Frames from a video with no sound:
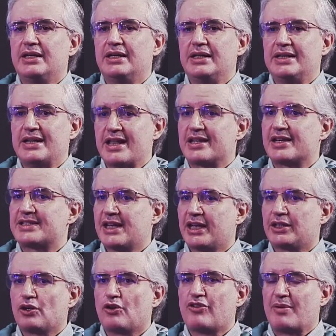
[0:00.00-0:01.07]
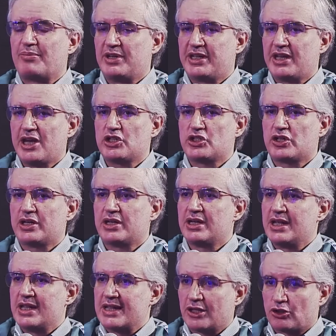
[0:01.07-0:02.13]
another set of applications
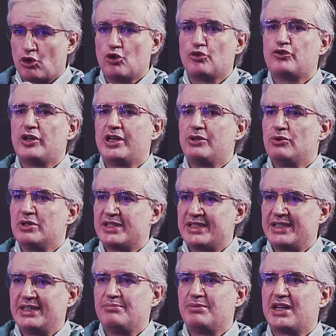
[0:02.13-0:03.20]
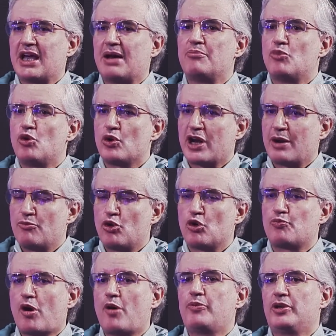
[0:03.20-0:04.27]
that hopefully we'll see become more and more
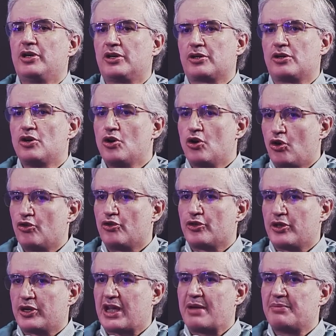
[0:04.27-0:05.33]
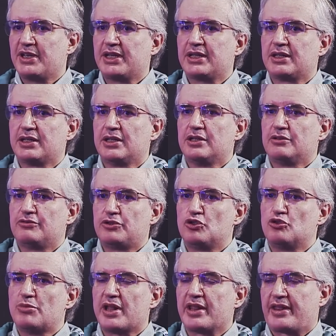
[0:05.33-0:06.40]
popular over the coming few
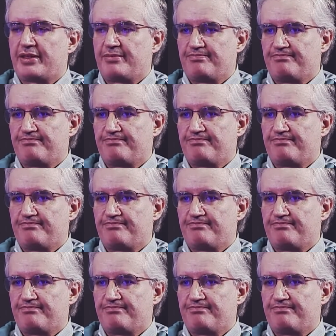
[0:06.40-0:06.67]
months.